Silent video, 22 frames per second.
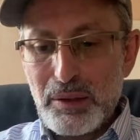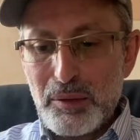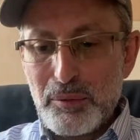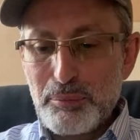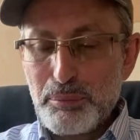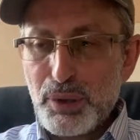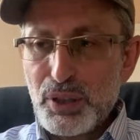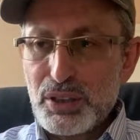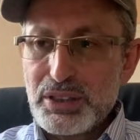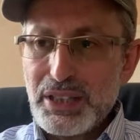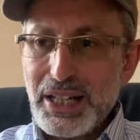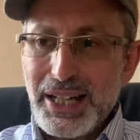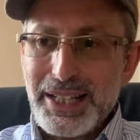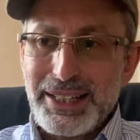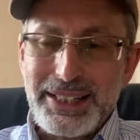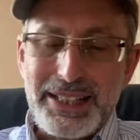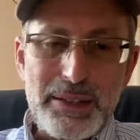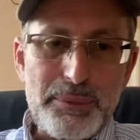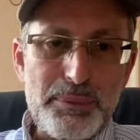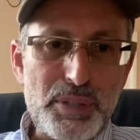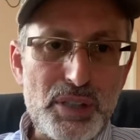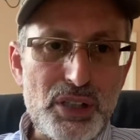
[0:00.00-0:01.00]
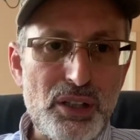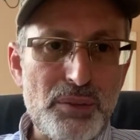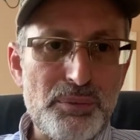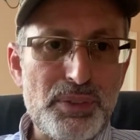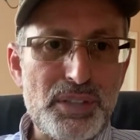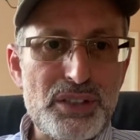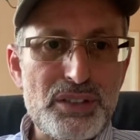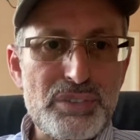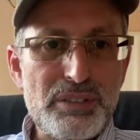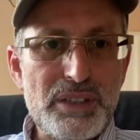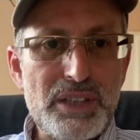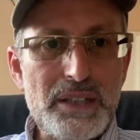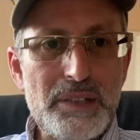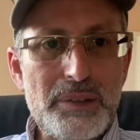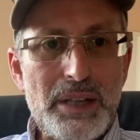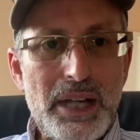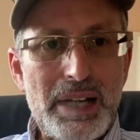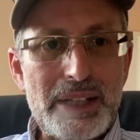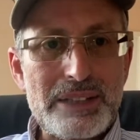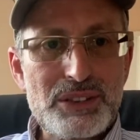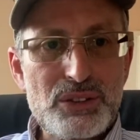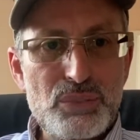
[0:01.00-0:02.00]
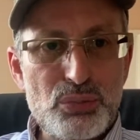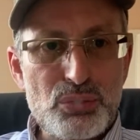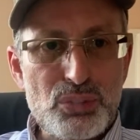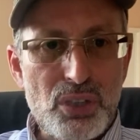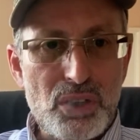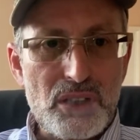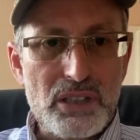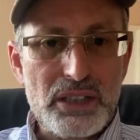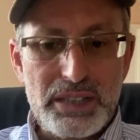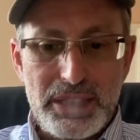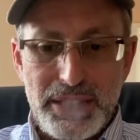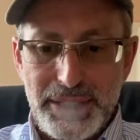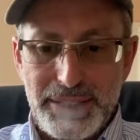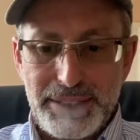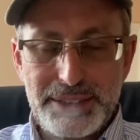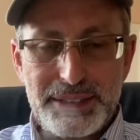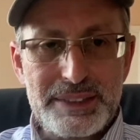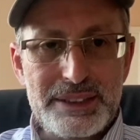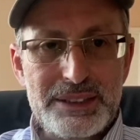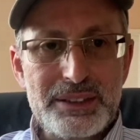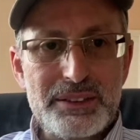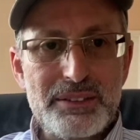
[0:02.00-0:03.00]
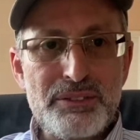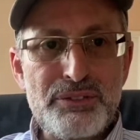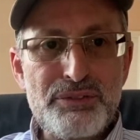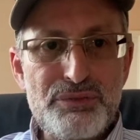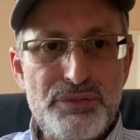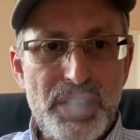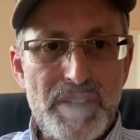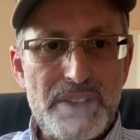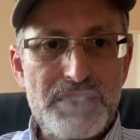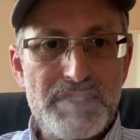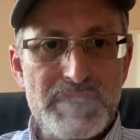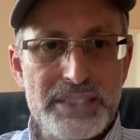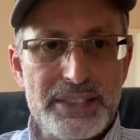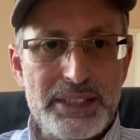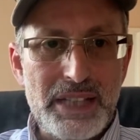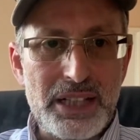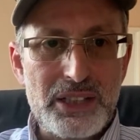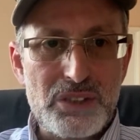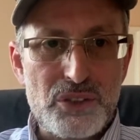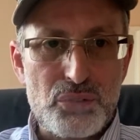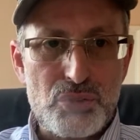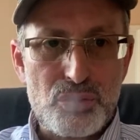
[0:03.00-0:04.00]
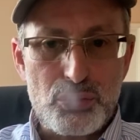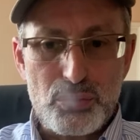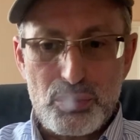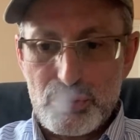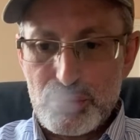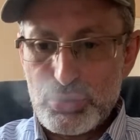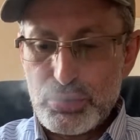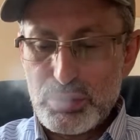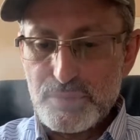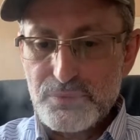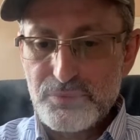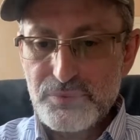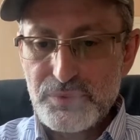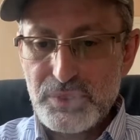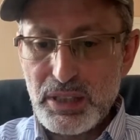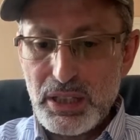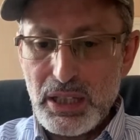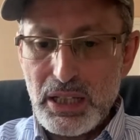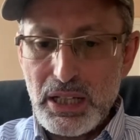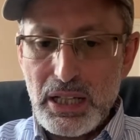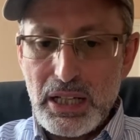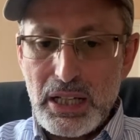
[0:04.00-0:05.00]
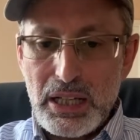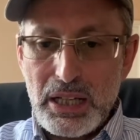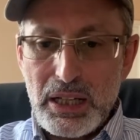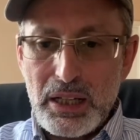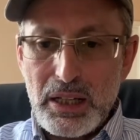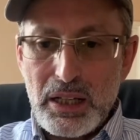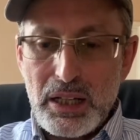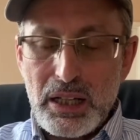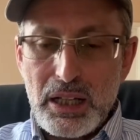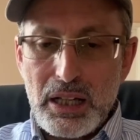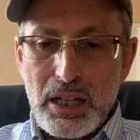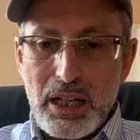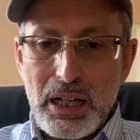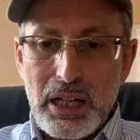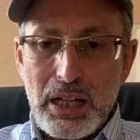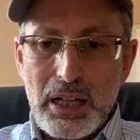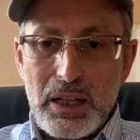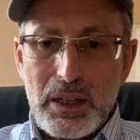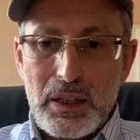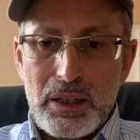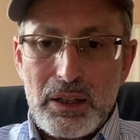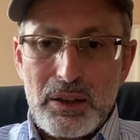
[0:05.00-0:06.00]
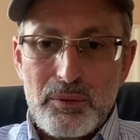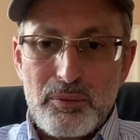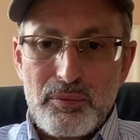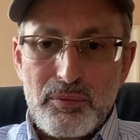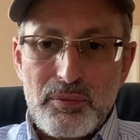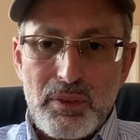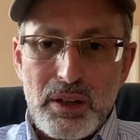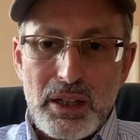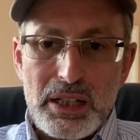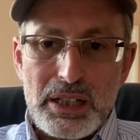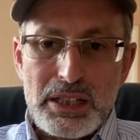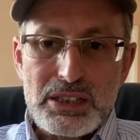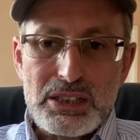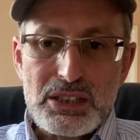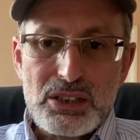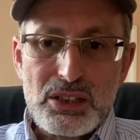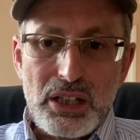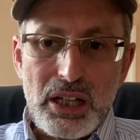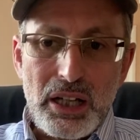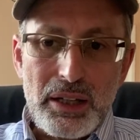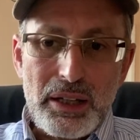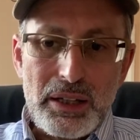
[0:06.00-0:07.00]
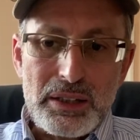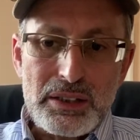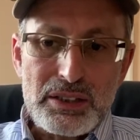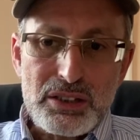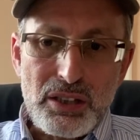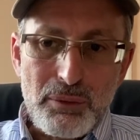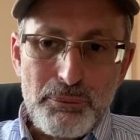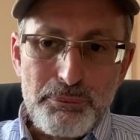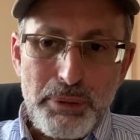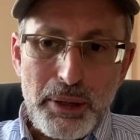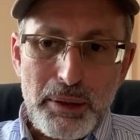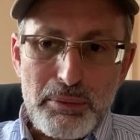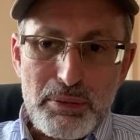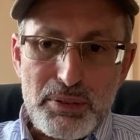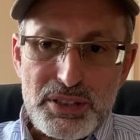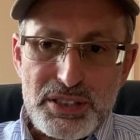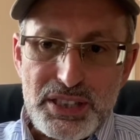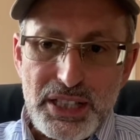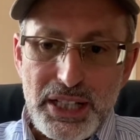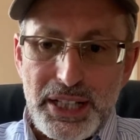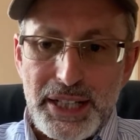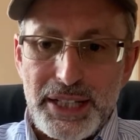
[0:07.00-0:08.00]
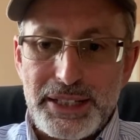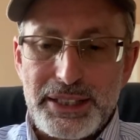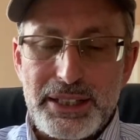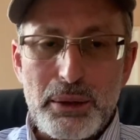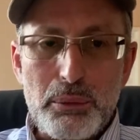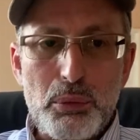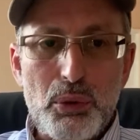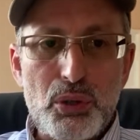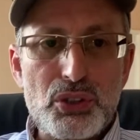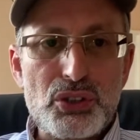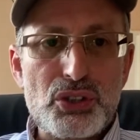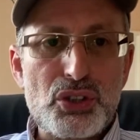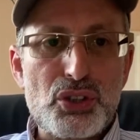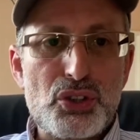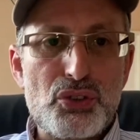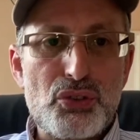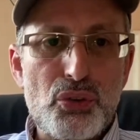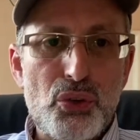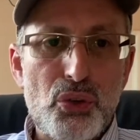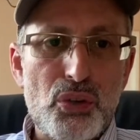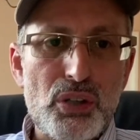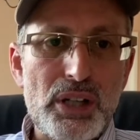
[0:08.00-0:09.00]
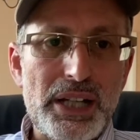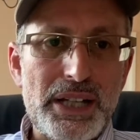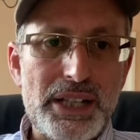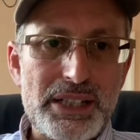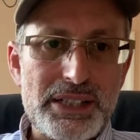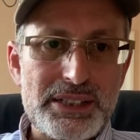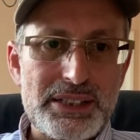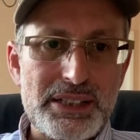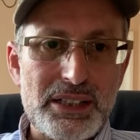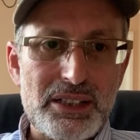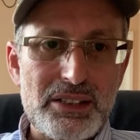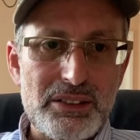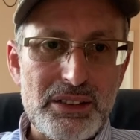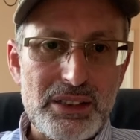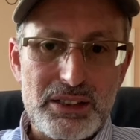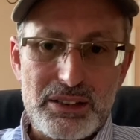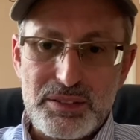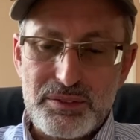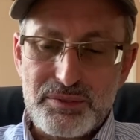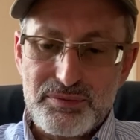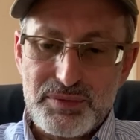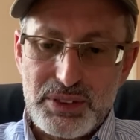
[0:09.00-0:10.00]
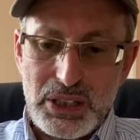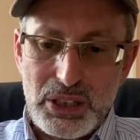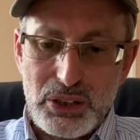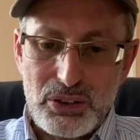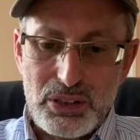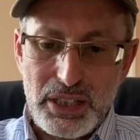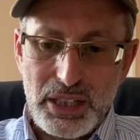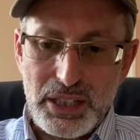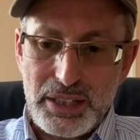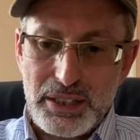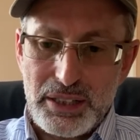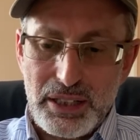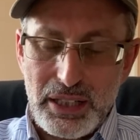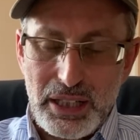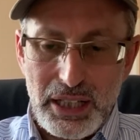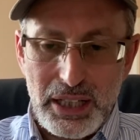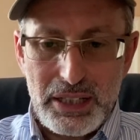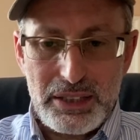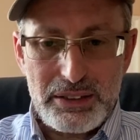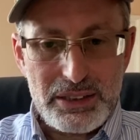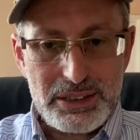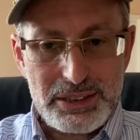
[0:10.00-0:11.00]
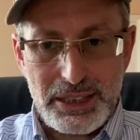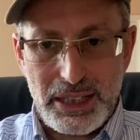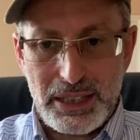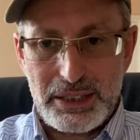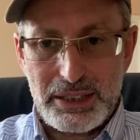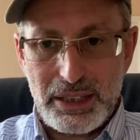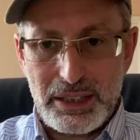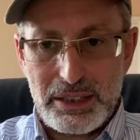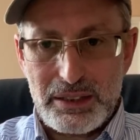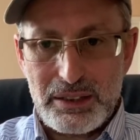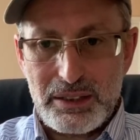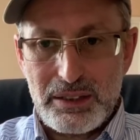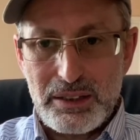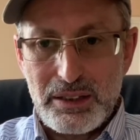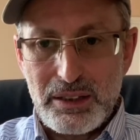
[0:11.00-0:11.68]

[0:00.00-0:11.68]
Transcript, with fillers: But I keep a number three. I do not like very tight draws. Um, it's some people say they want to draw like a cigarette. Okay, I understand that.